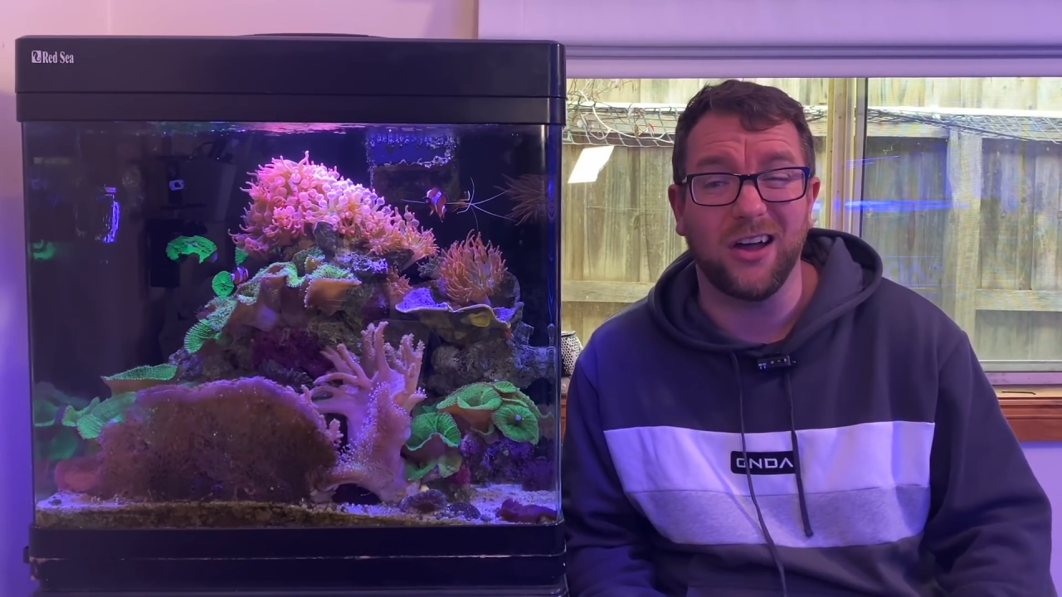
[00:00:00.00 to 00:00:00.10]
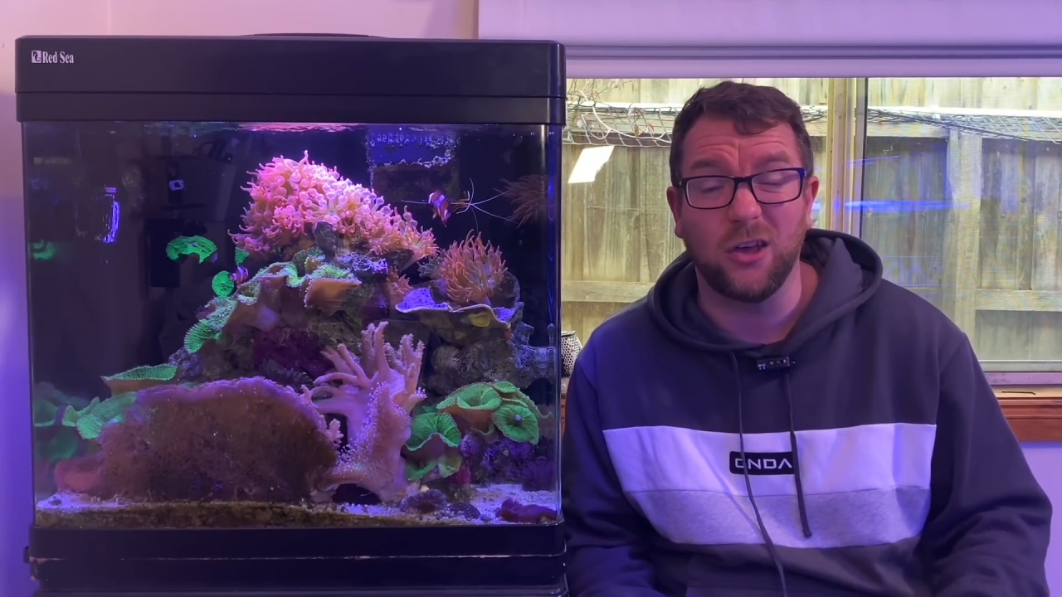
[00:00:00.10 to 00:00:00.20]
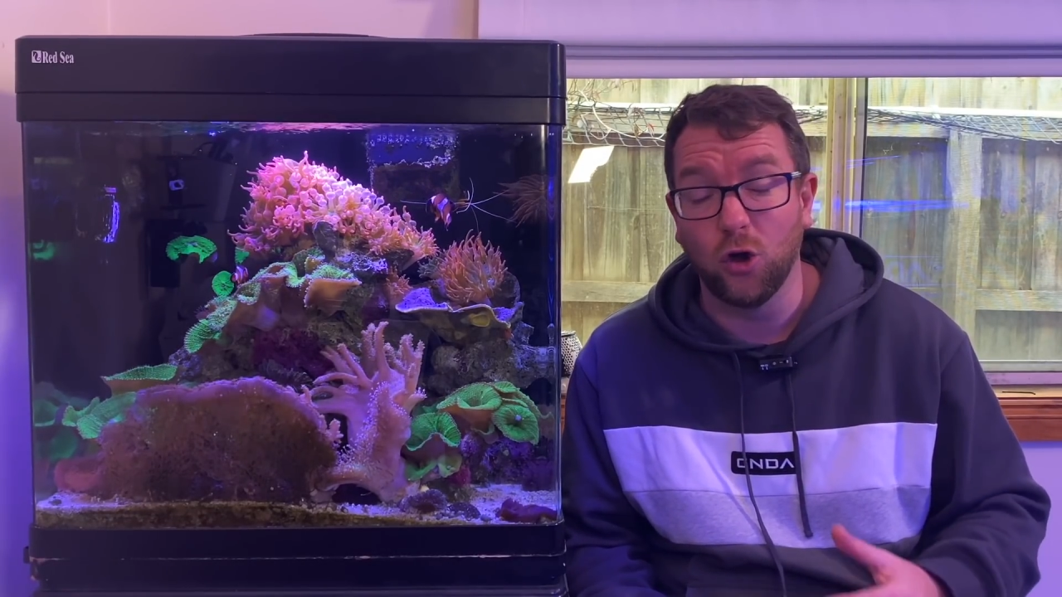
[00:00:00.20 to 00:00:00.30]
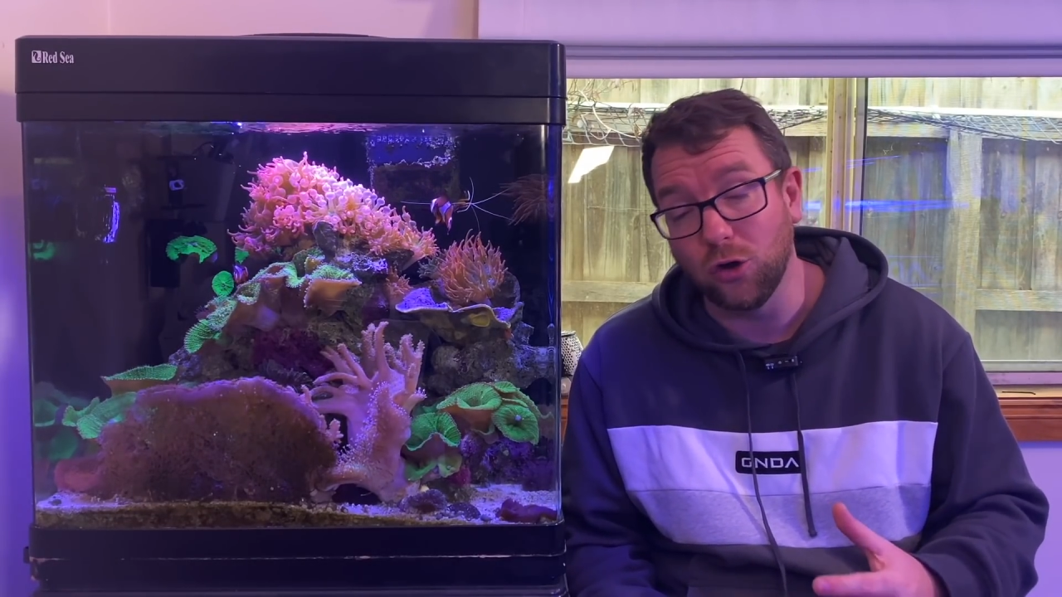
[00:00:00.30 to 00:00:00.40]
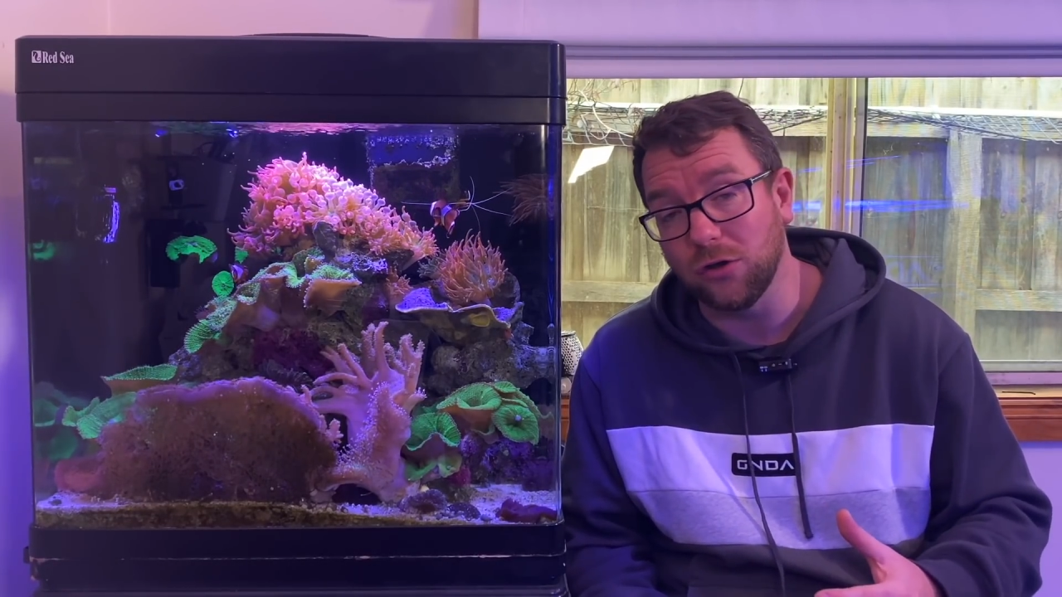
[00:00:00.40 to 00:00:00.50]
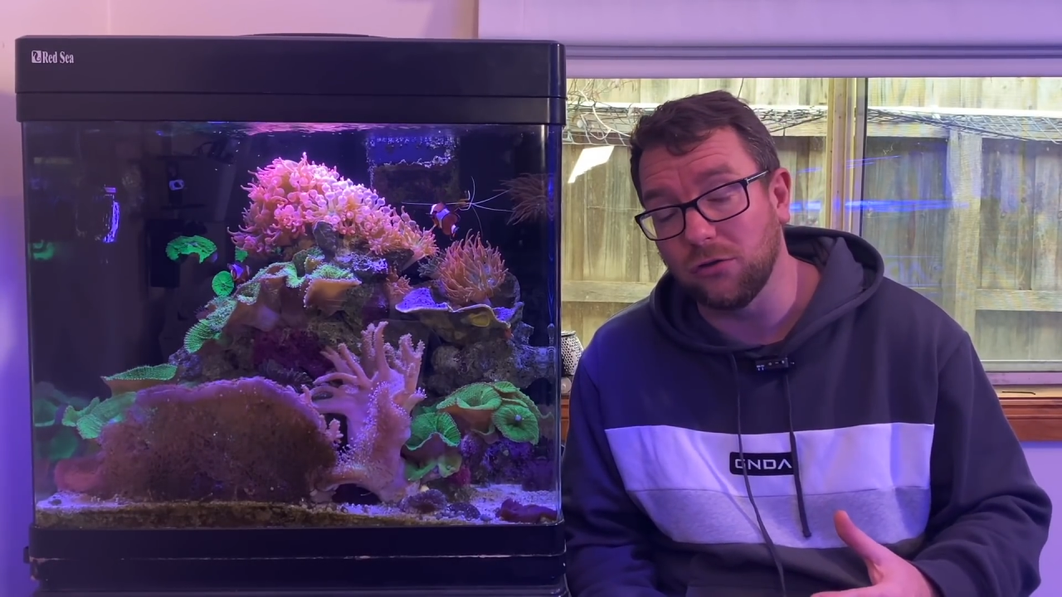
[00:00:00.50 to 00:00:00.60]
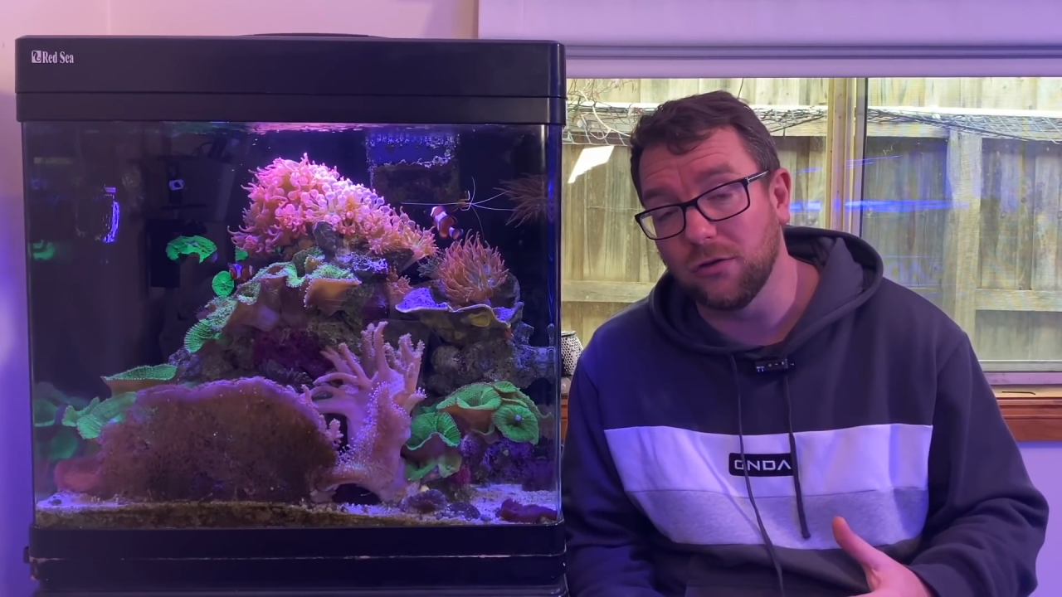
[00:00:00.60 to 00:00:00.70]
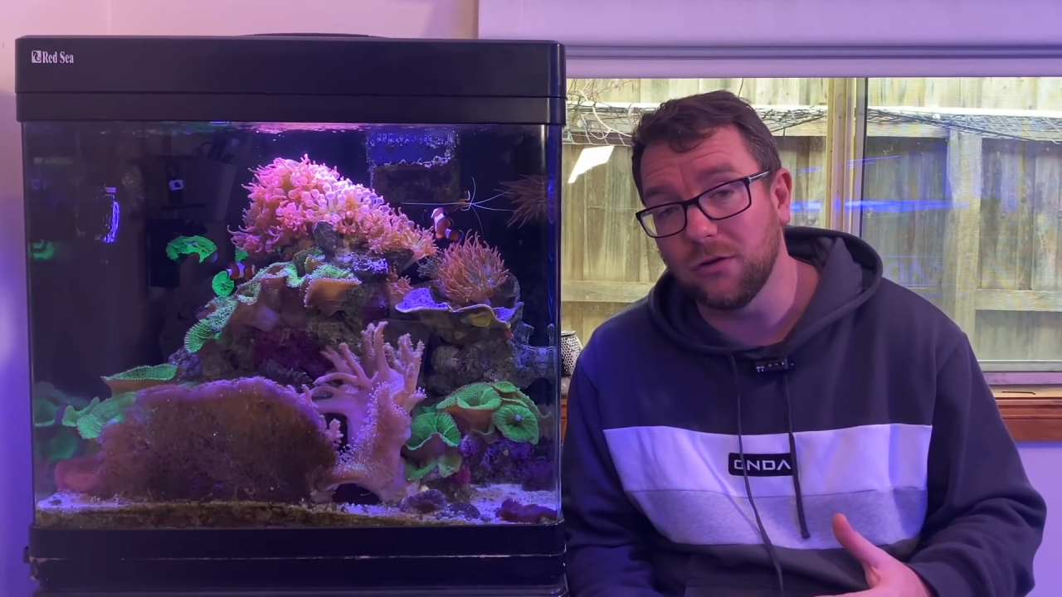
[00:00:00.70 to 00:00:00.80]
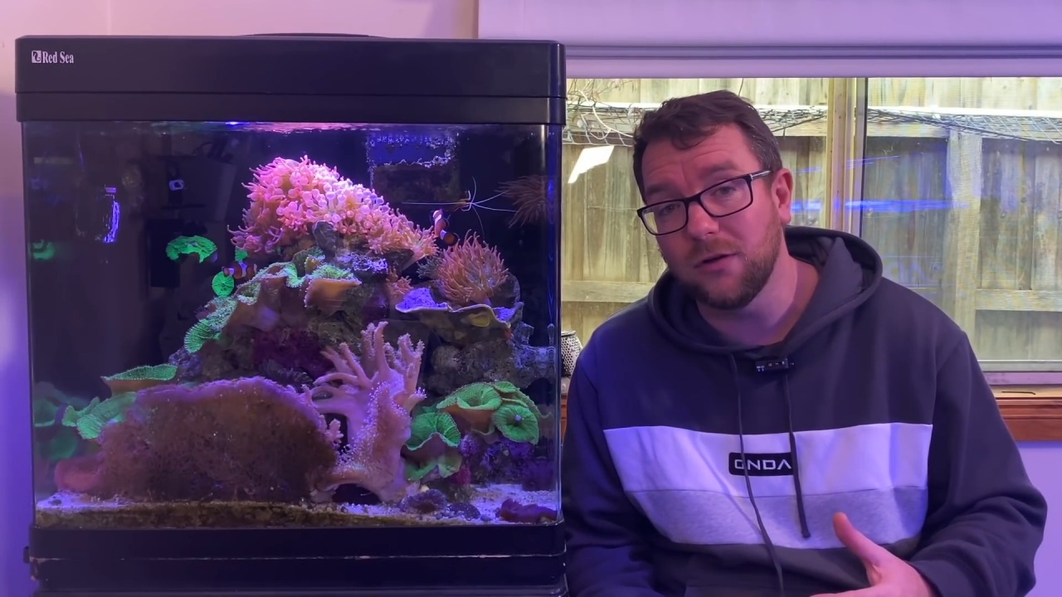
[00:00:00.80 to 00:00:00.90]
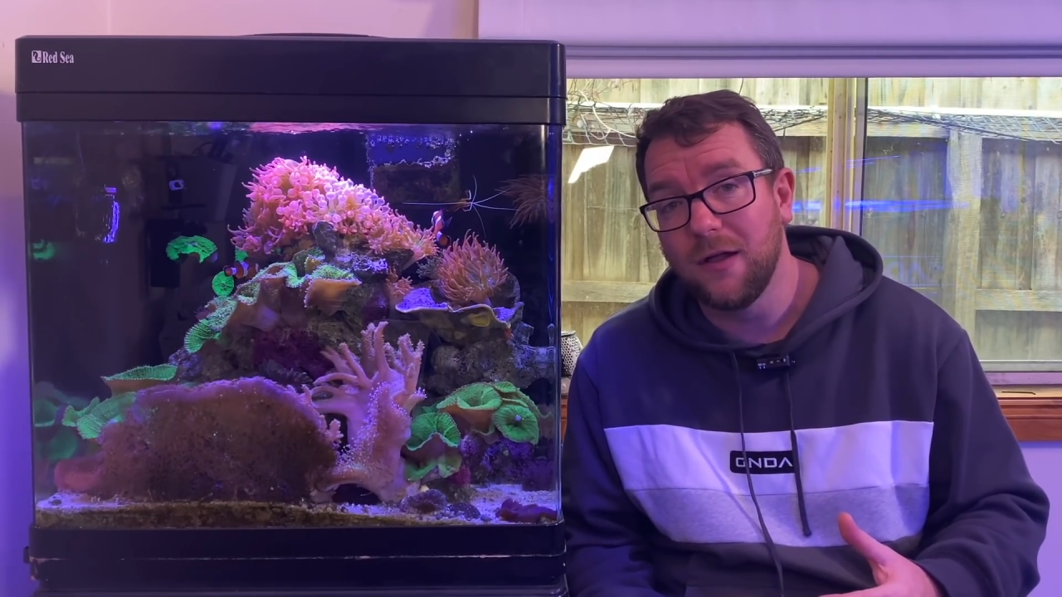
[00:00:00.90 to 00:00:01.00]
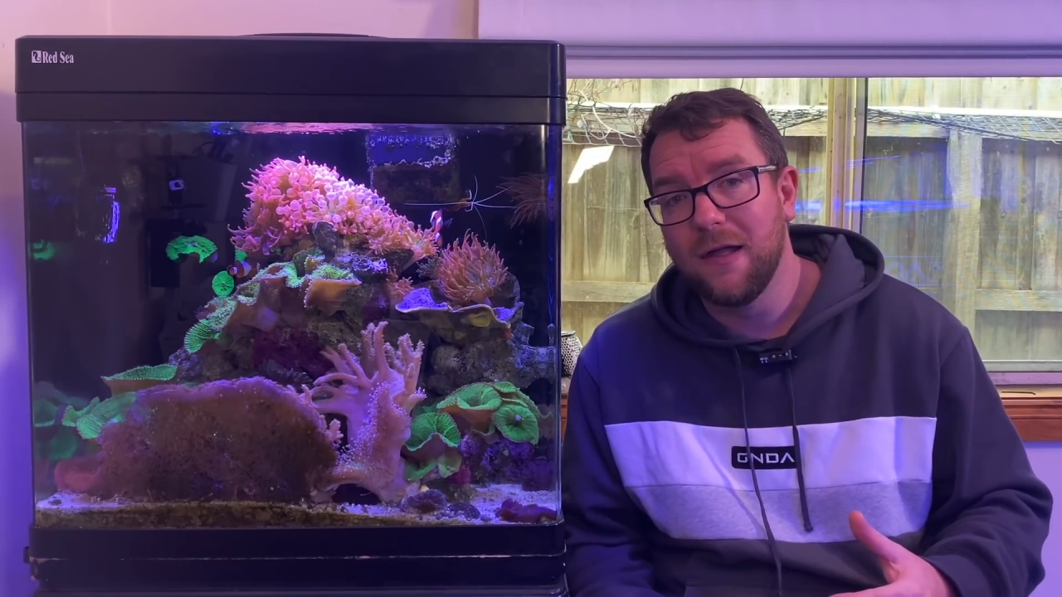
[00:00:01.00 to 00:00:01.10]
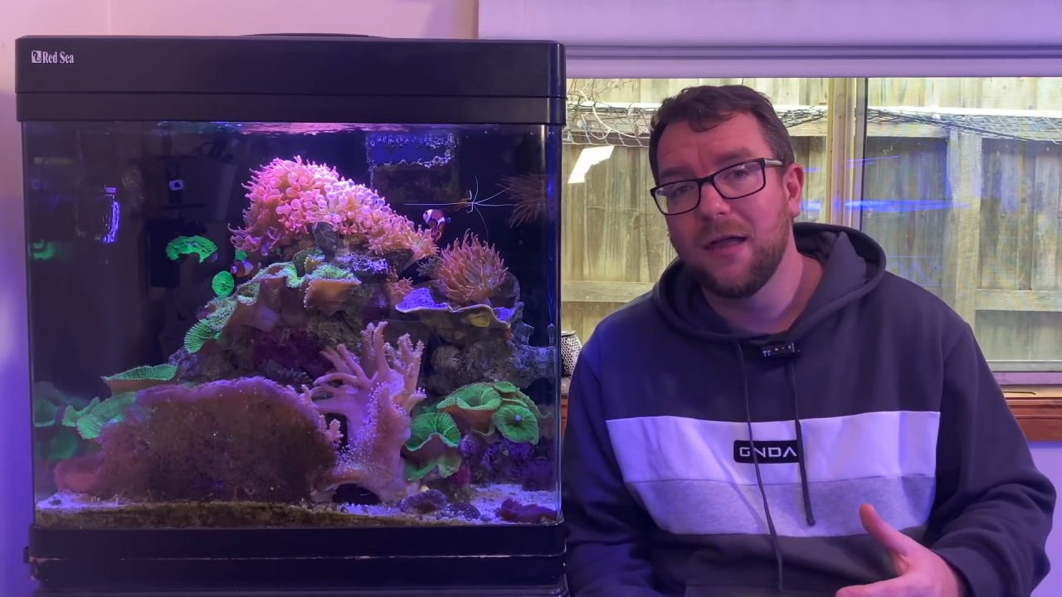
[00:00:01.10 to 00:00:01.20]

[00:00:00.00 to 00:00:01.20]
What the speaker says: I couldn't do,